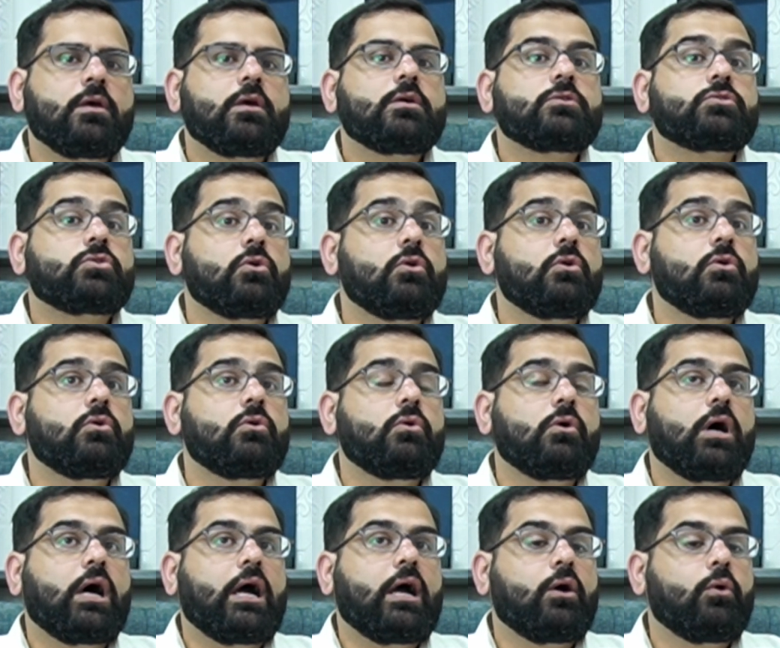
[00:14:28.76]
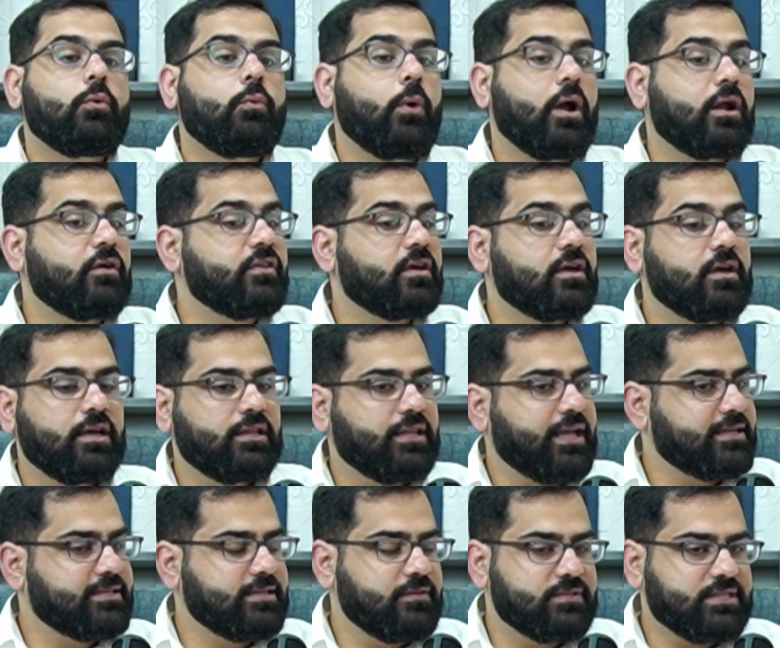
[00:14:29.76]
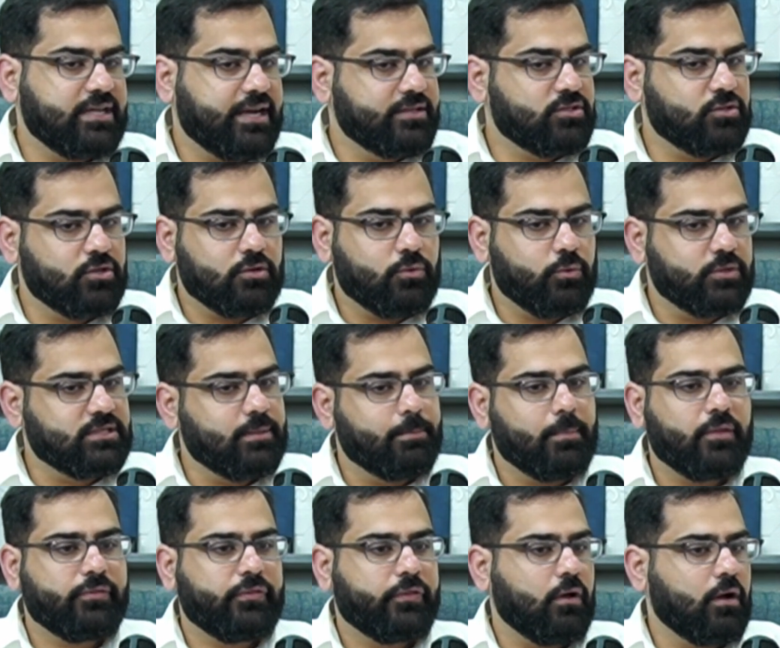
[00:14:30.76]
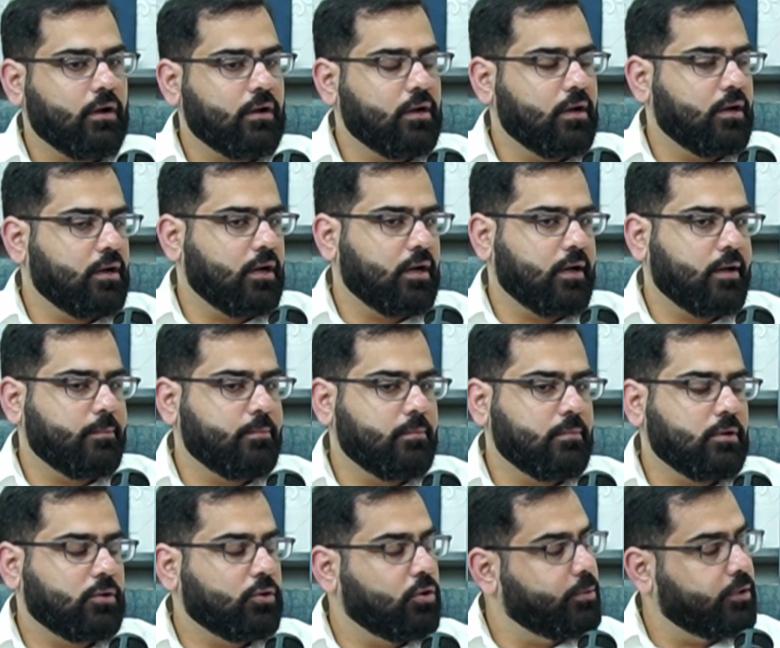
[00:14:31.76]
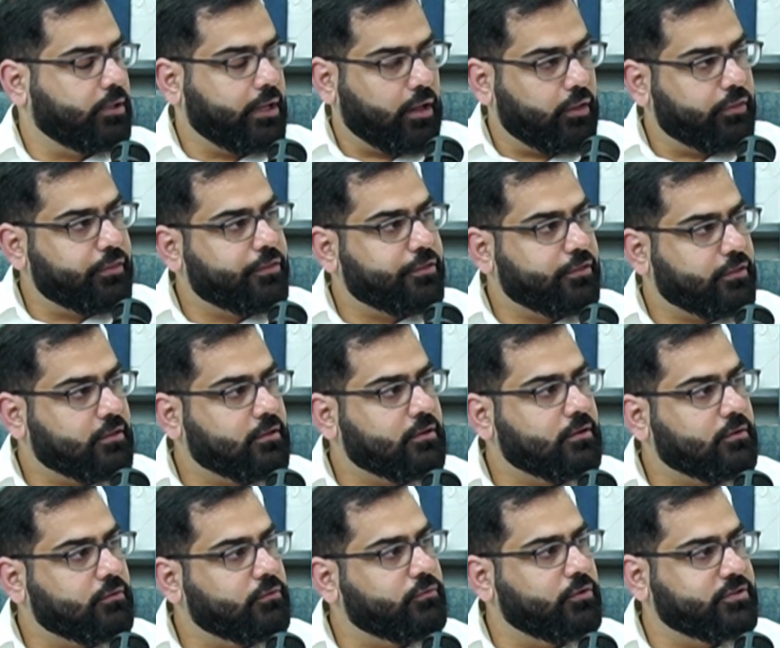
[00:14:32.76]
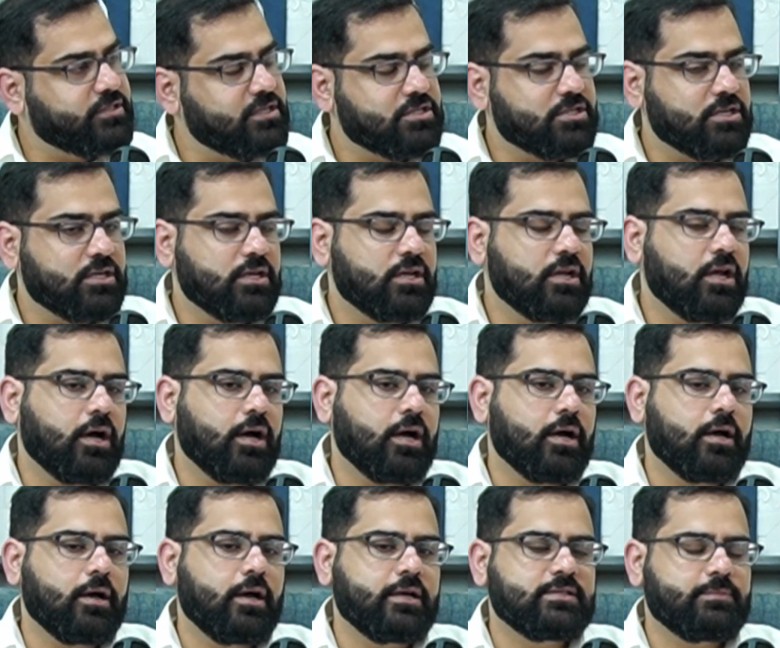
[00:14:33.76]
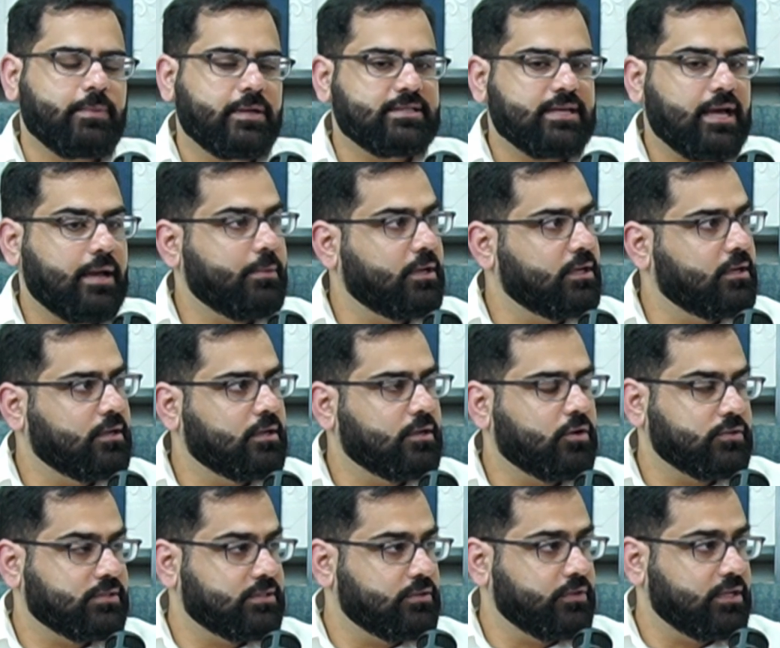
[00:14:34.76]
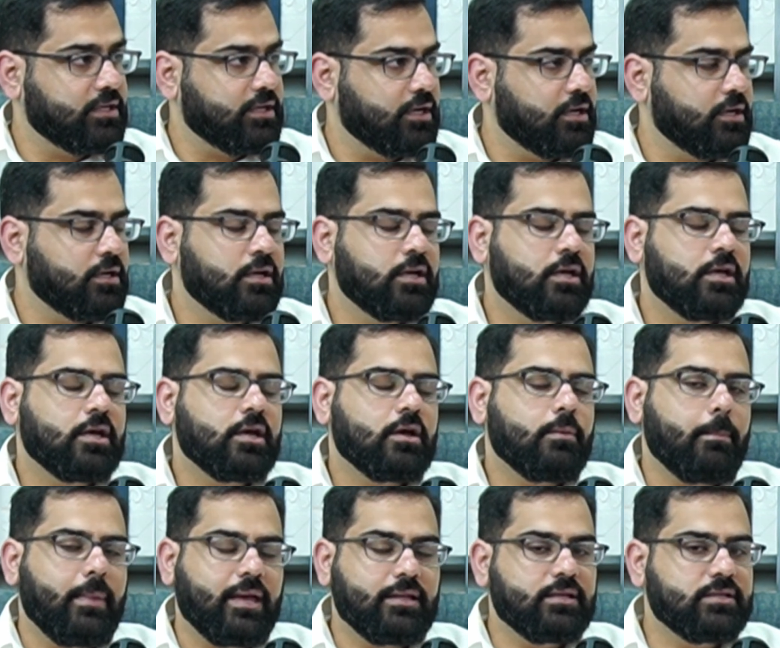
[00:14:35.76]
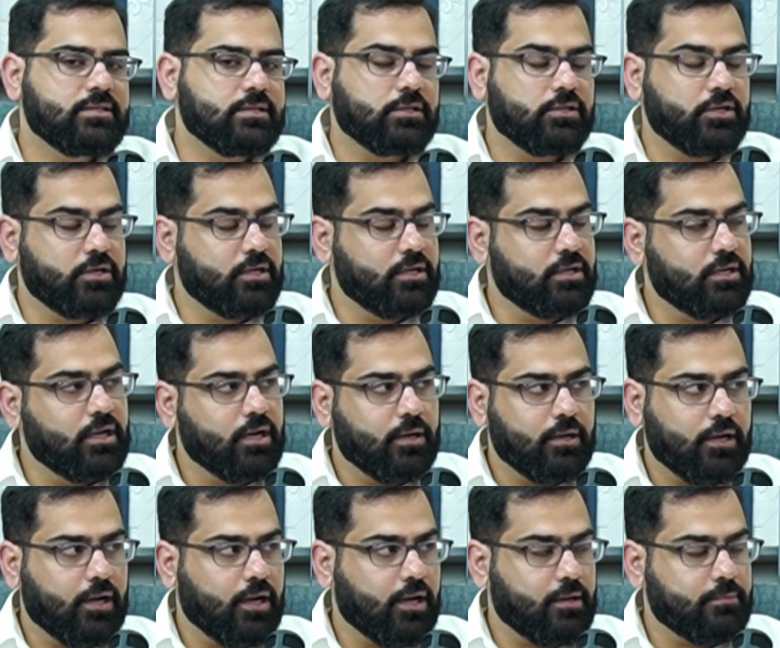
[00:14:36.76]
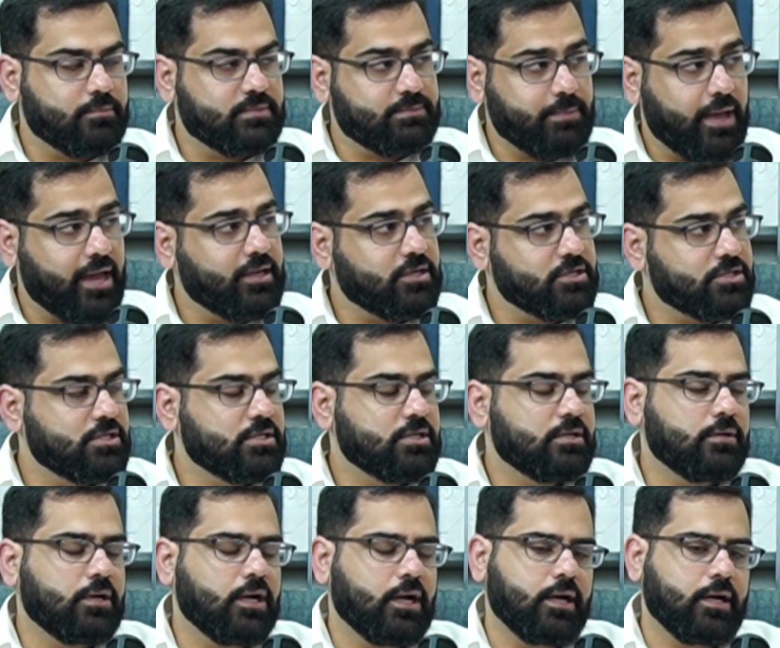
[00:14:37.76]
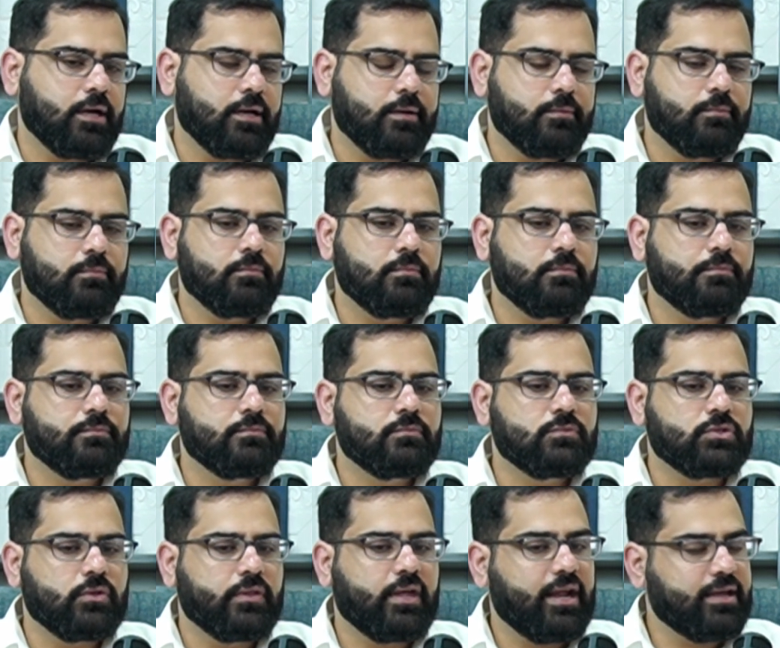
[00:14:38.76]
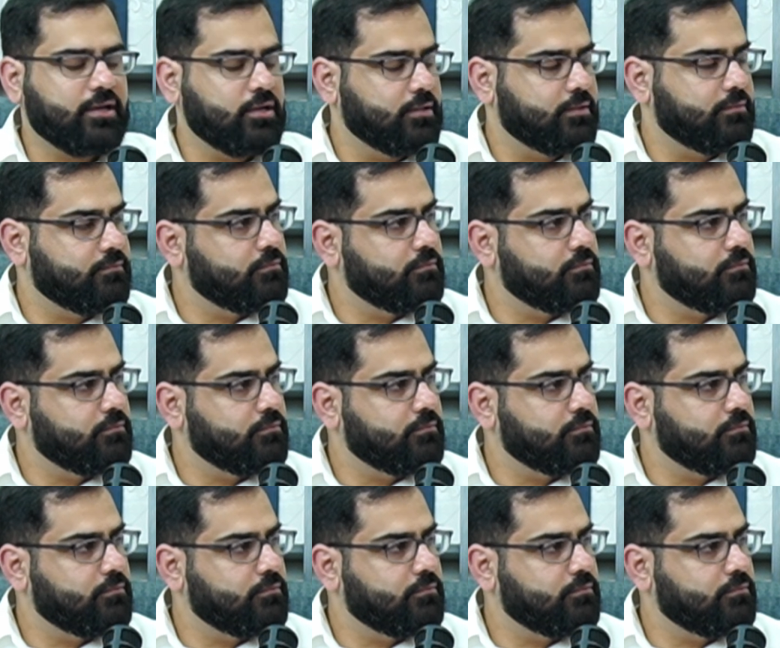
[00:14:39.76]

so one of the electives that I took was a month-long global health rotation. I spent time in Costa Rica, mainly to learn Spanish, so that I could